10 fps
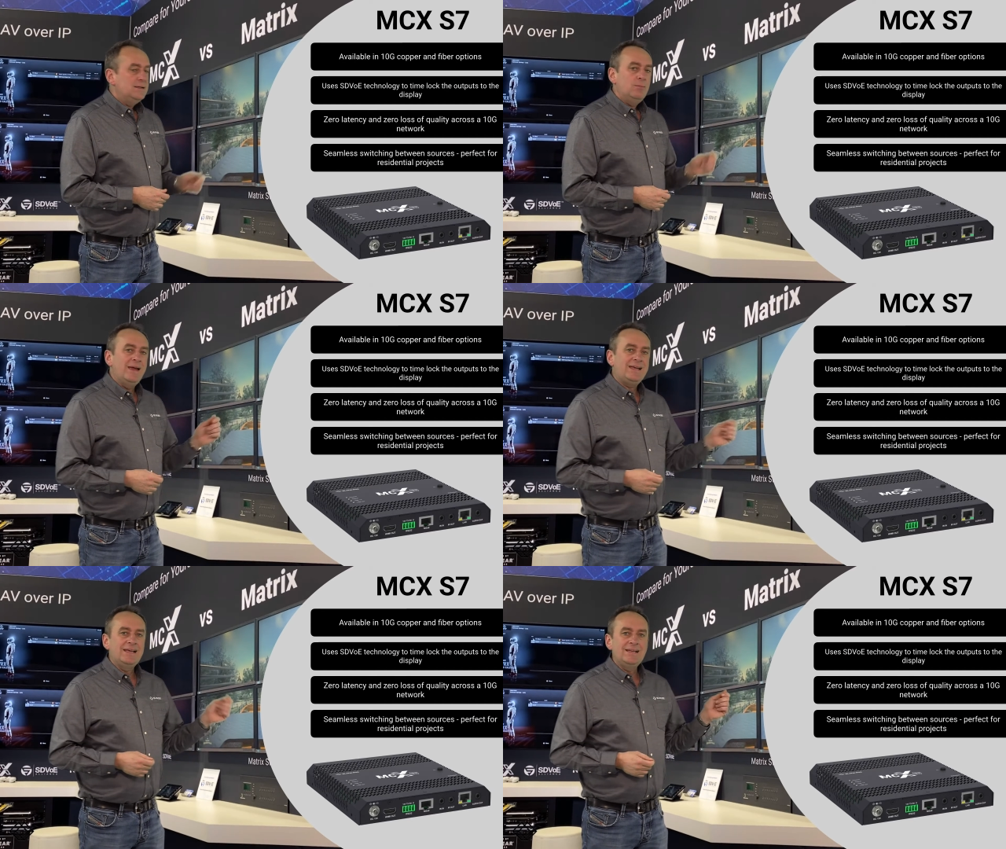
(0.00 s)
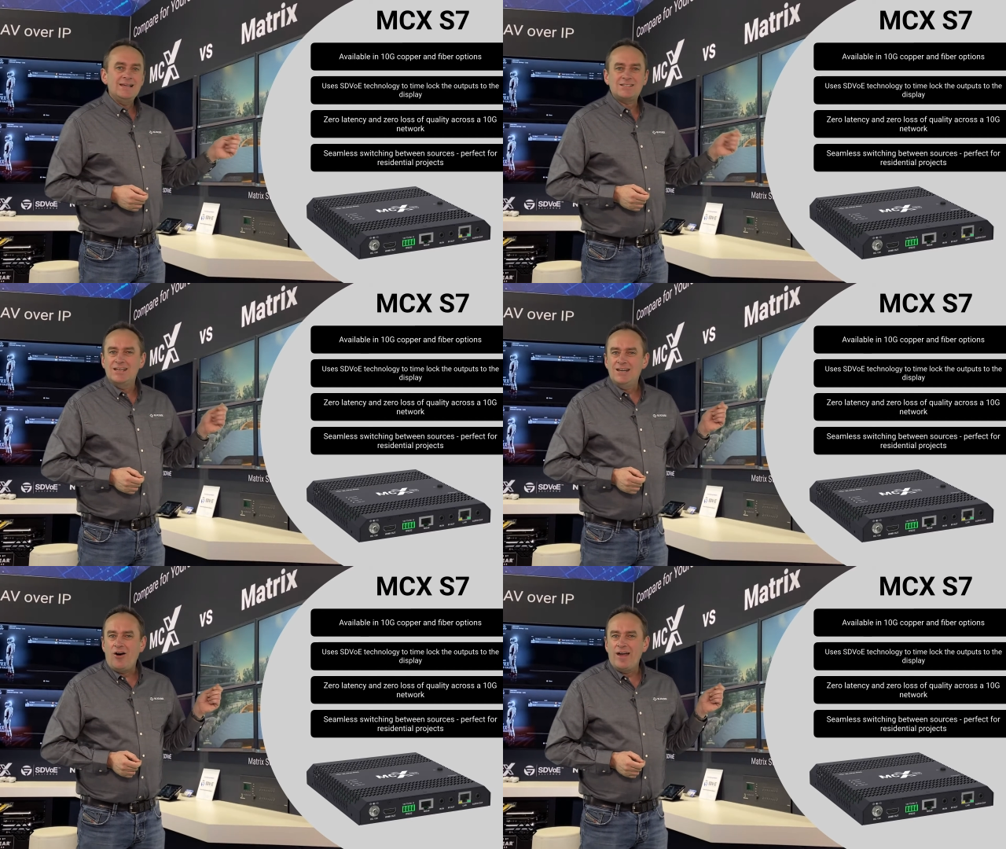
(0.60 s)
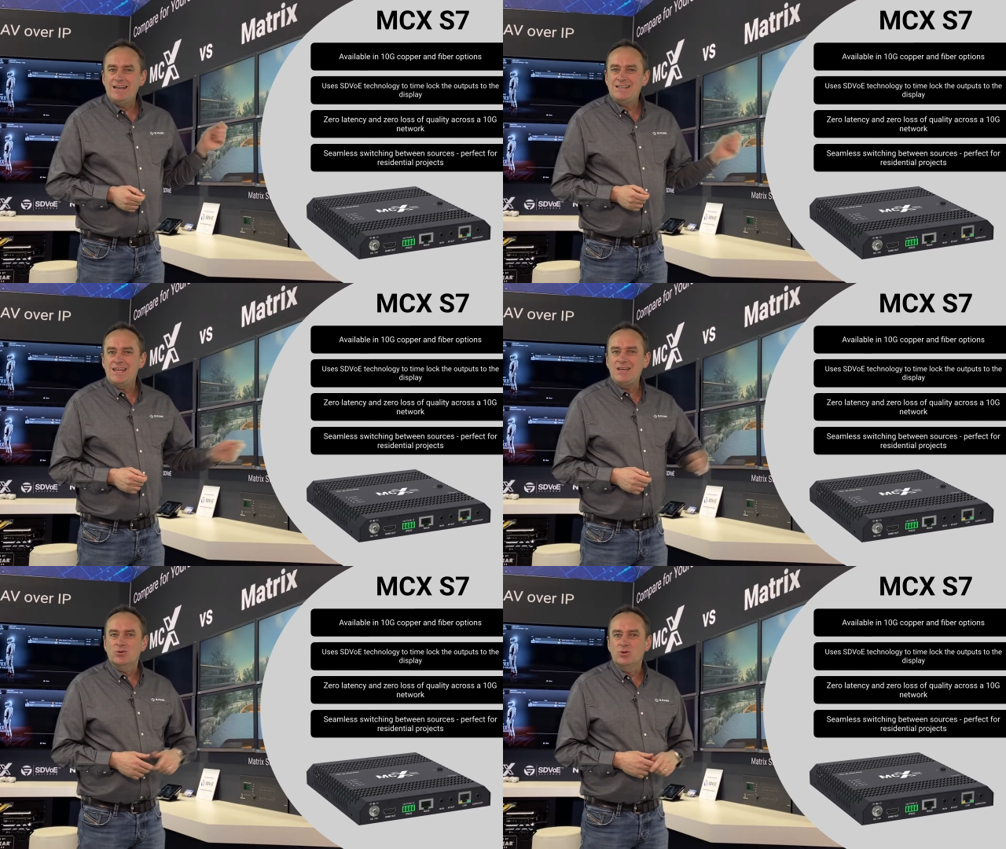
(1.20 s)
making this an
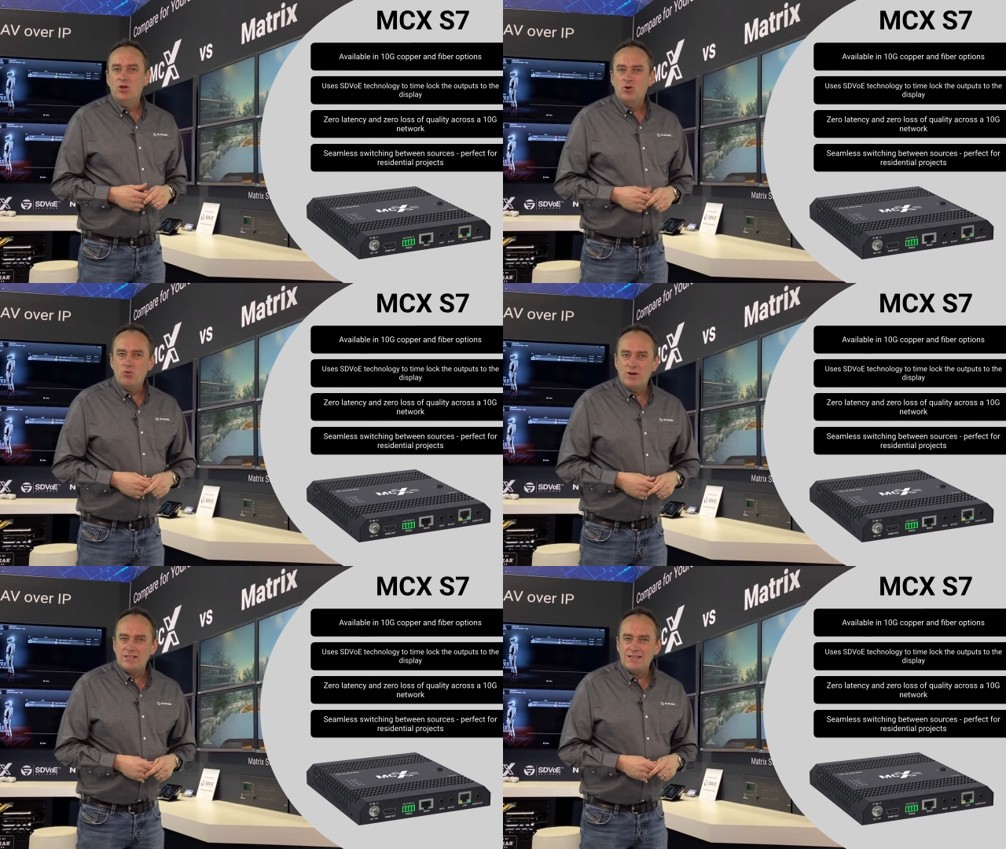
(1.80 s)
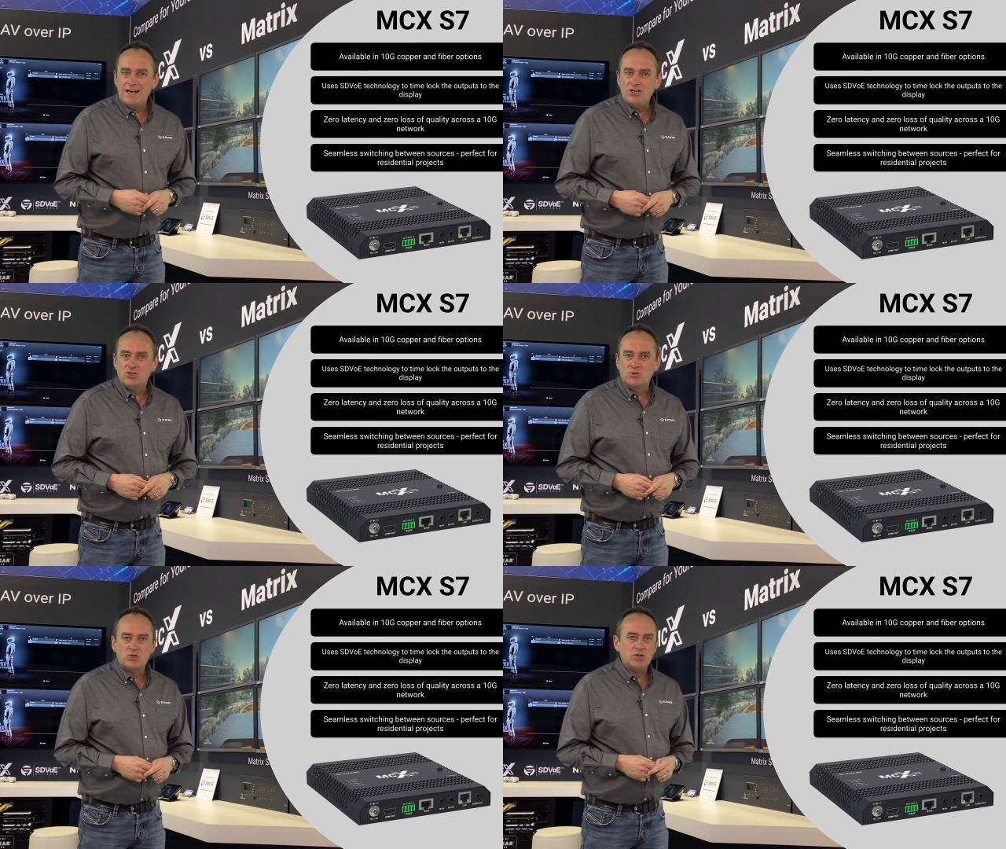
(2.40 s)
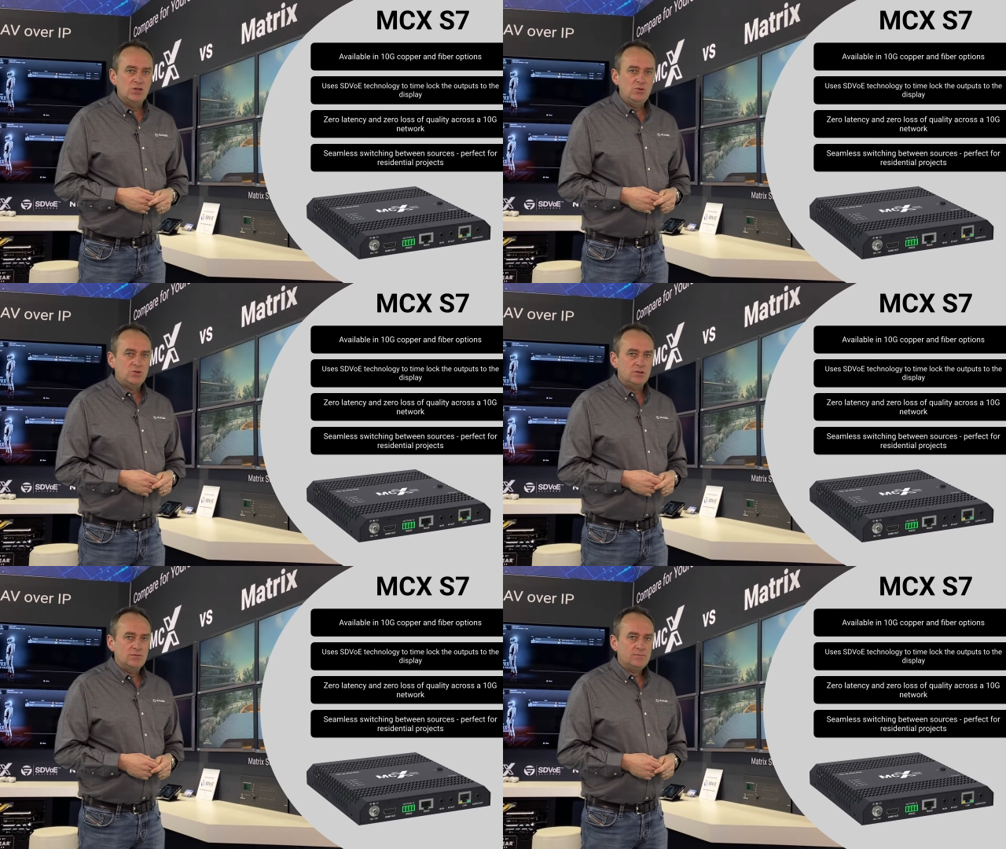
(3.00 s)
ideal residential
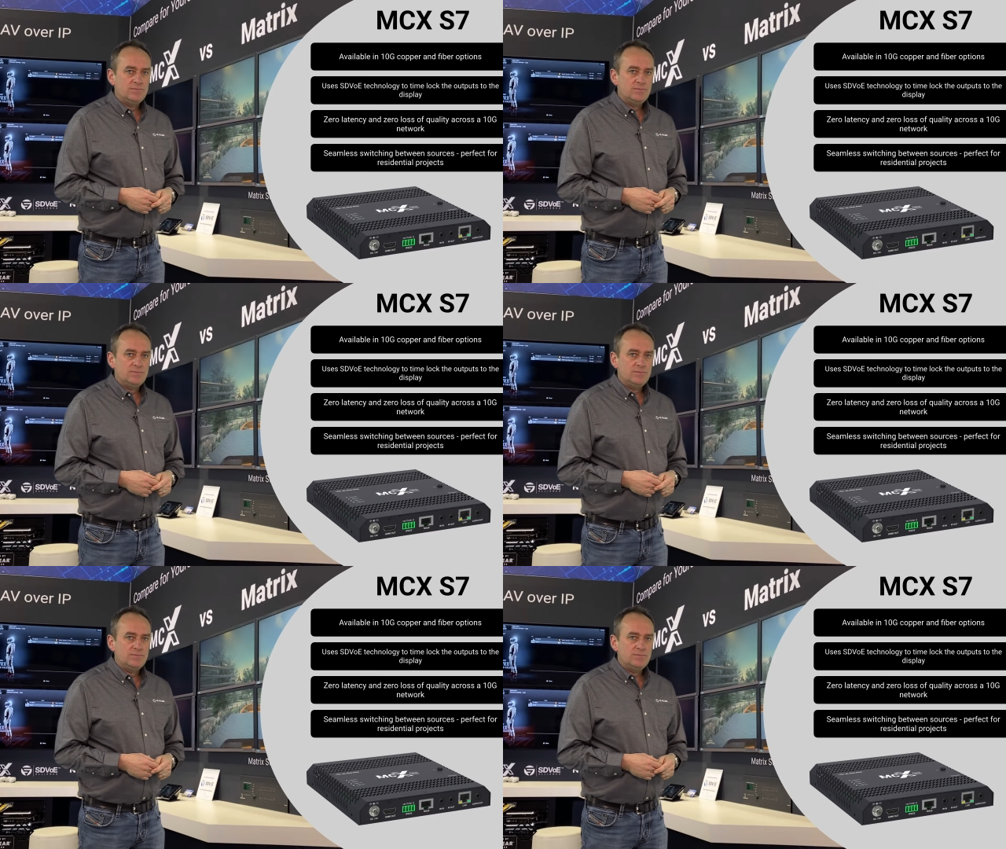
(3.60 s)
solution.